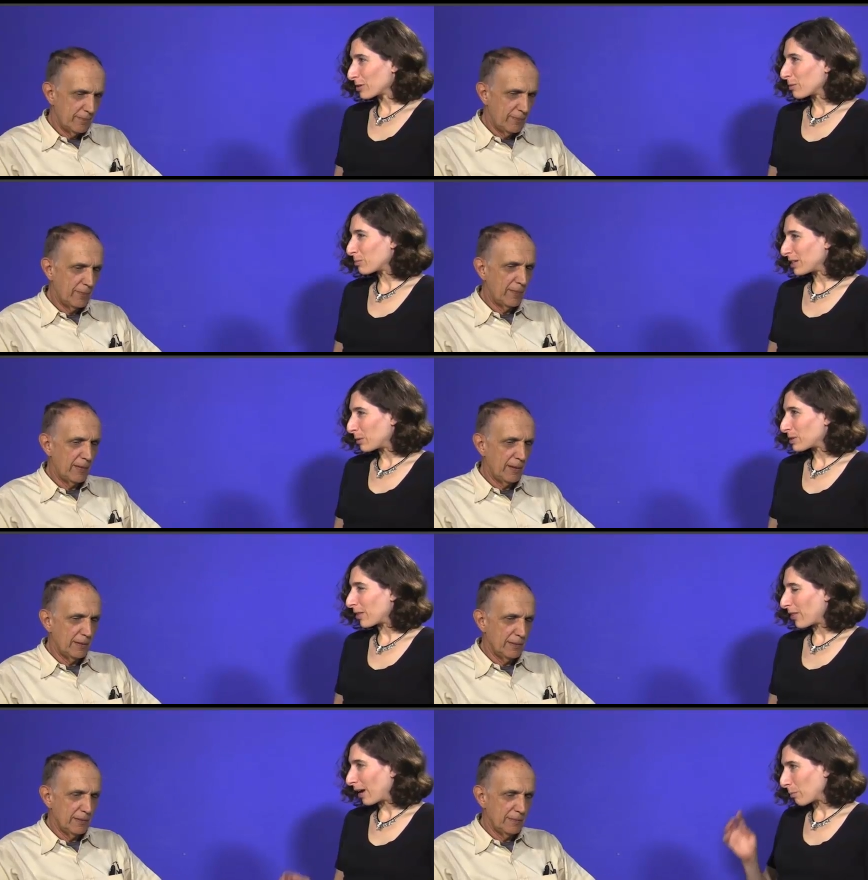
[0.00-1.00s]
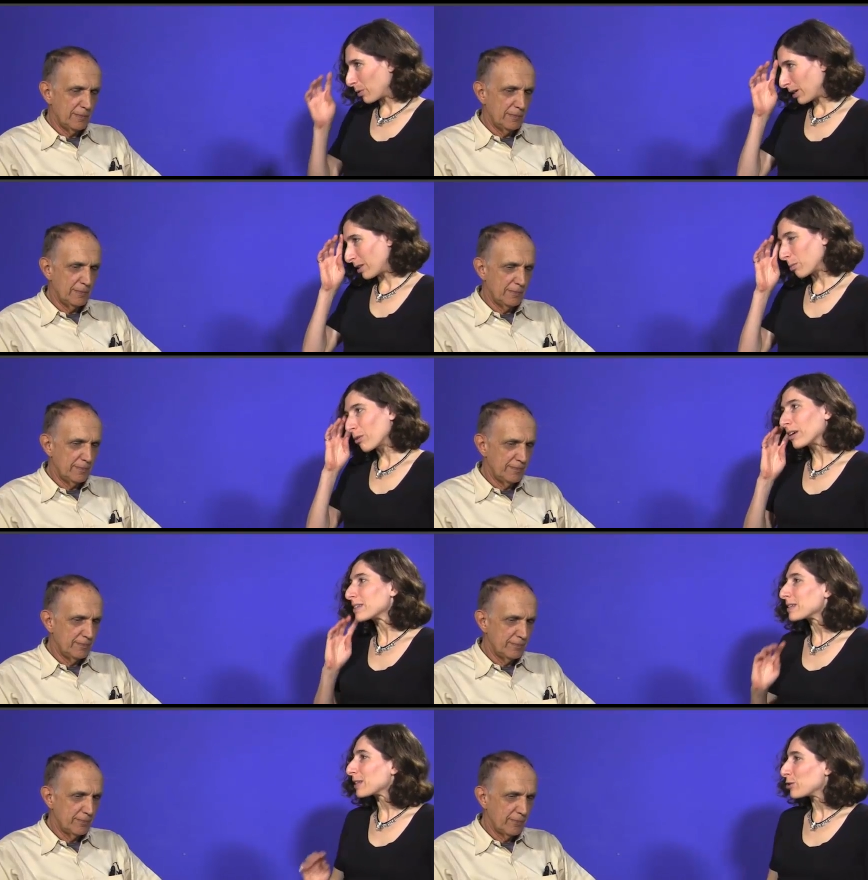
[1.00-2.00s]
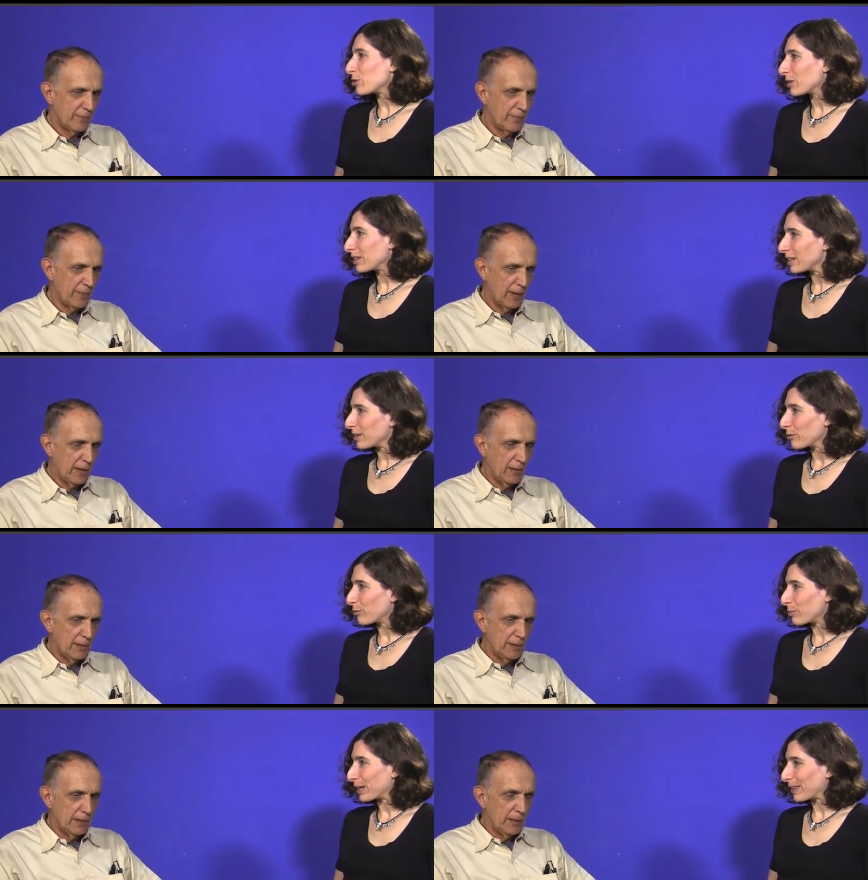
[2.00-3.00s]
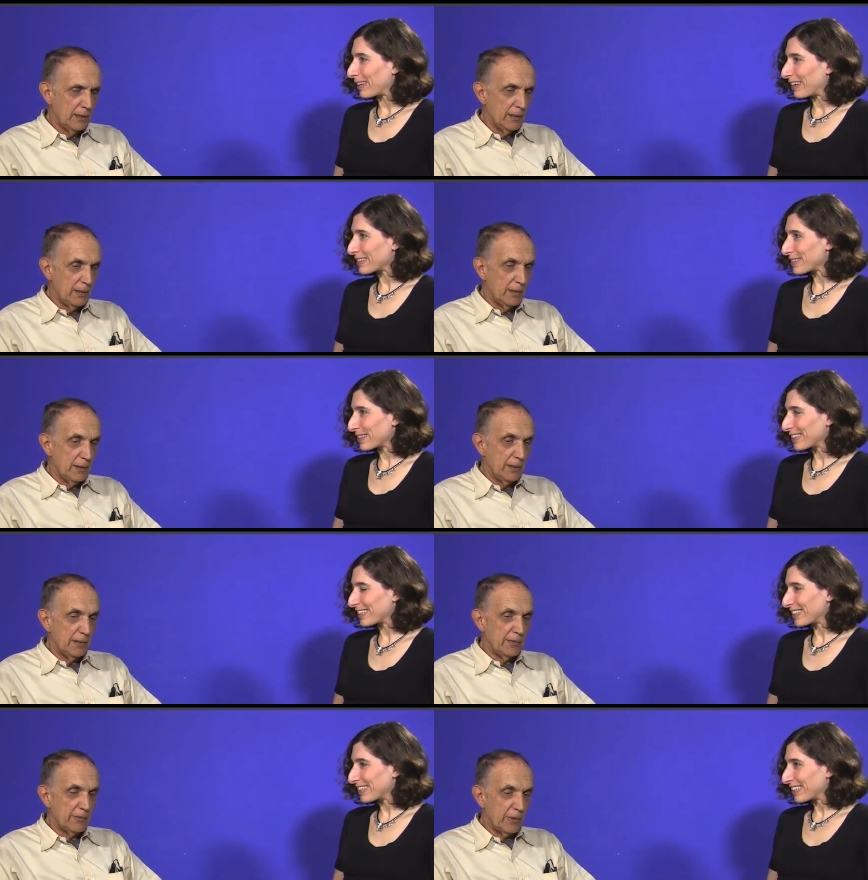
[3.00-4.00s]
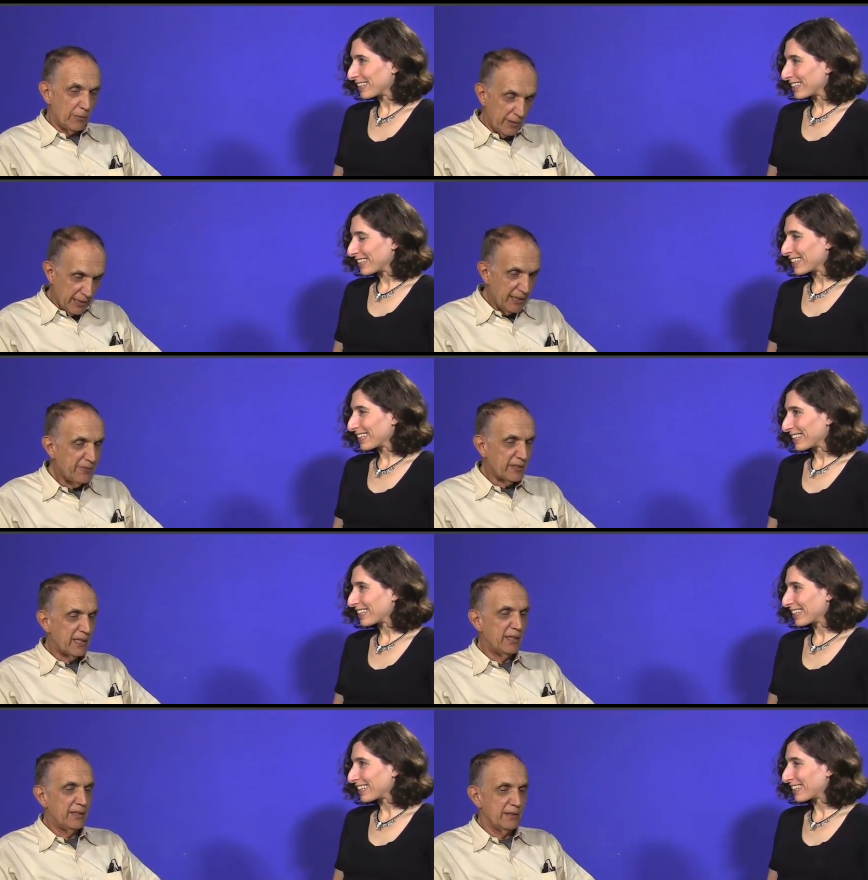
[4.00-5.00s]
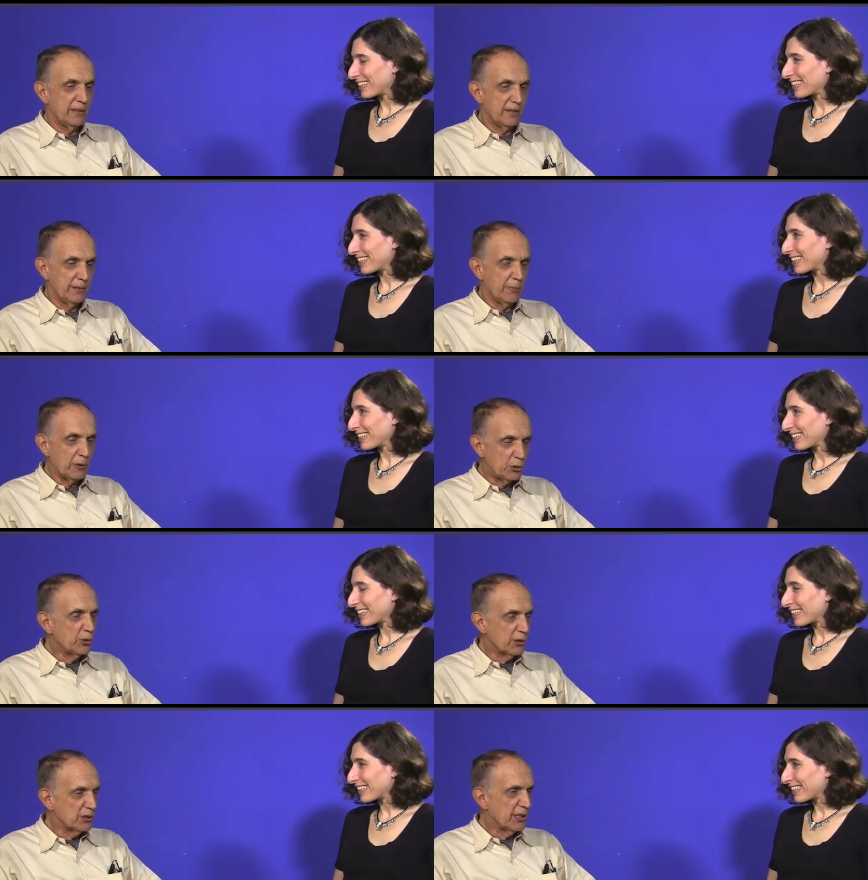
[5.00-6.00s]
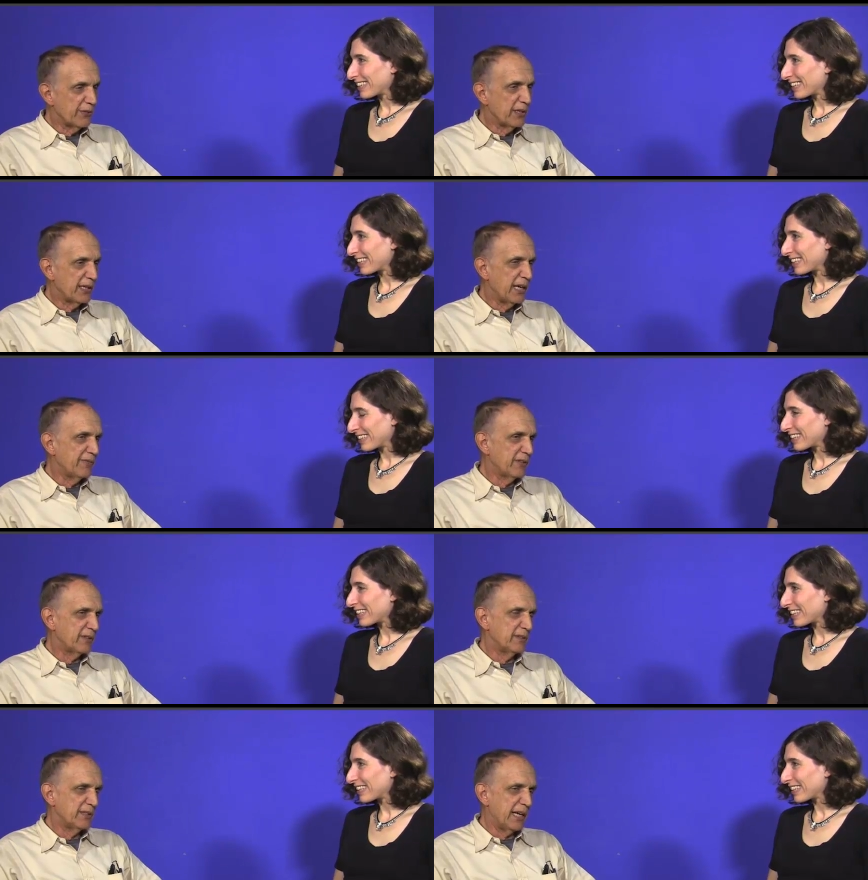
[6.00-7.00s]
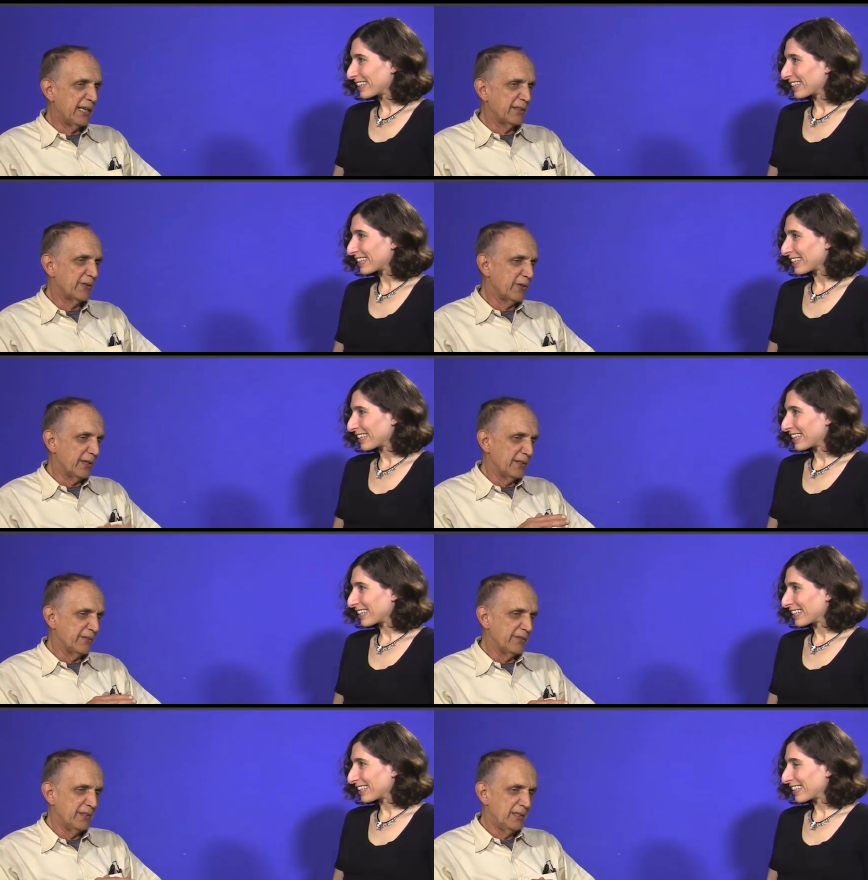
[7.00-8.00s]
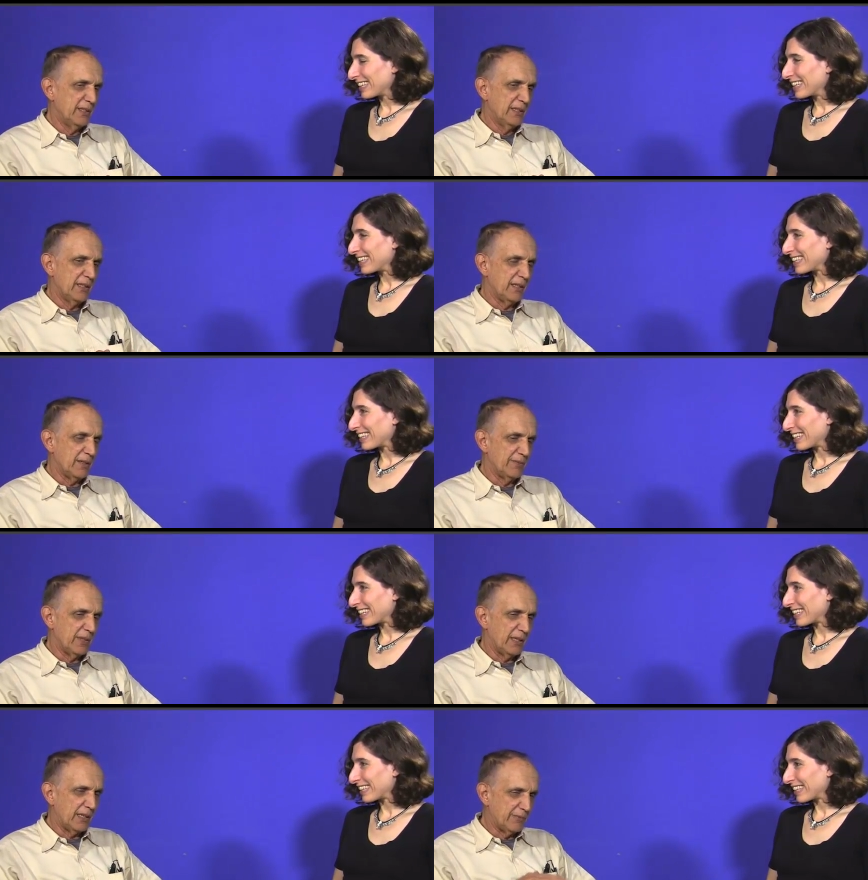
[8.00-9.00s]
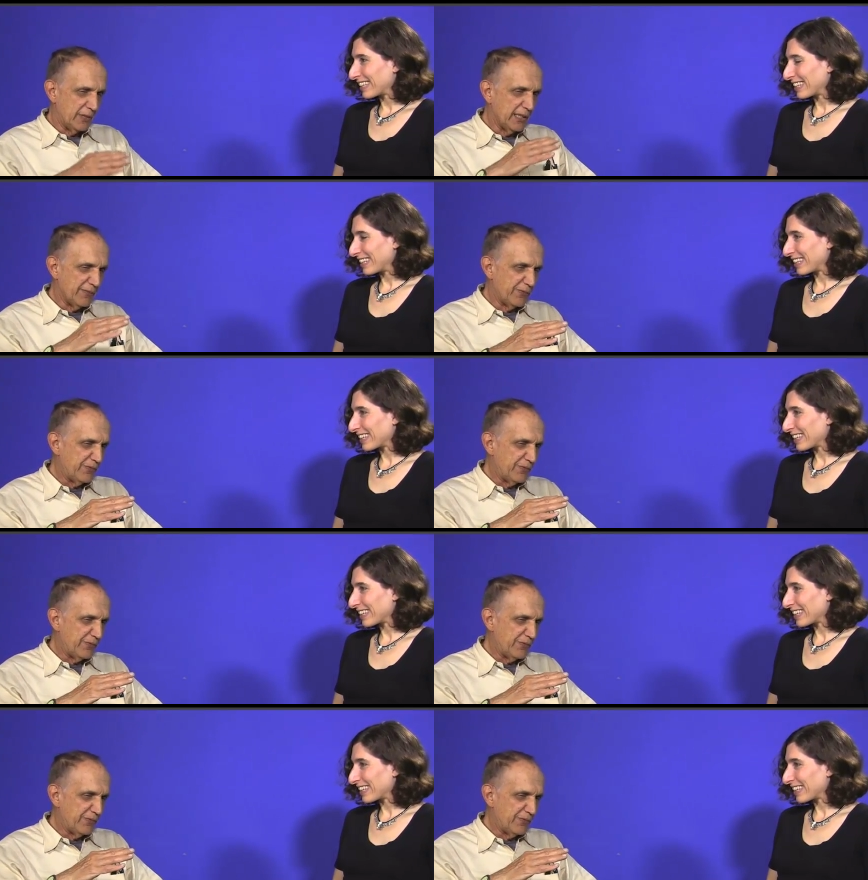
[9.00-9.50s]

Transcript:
Speaker 1: some tips at that point in the process that you can give my class?
Speaker 2: Well, we have a, uh, most journals, I think, have a category of um, uh, we have